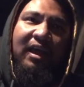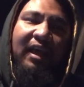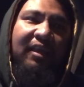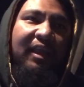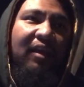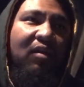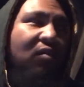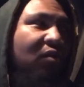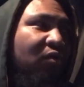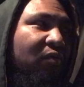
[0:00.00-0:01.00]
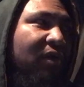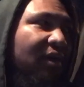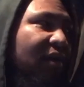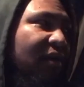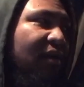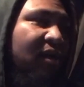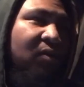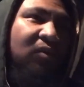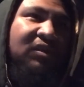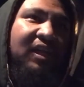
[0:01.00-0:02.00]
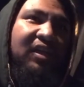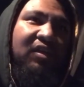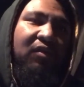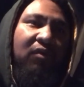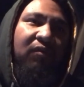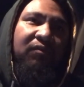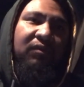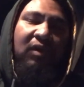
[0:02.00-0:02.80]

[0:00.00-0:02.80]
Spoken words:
And that local run will take you